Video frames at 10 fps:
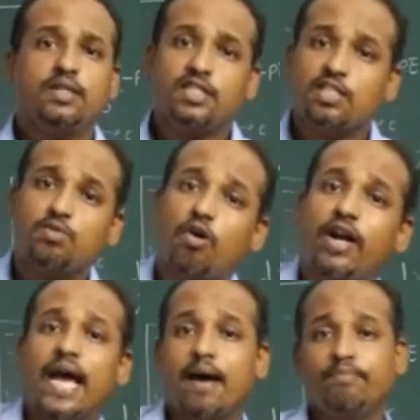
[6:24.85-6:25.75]
This is
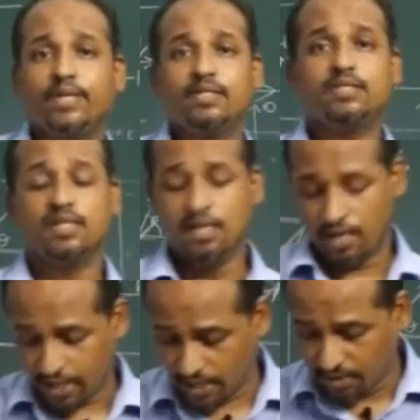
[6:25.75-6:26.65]
what happens
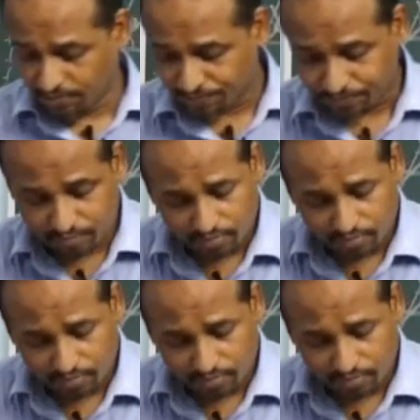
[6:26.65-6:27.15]
in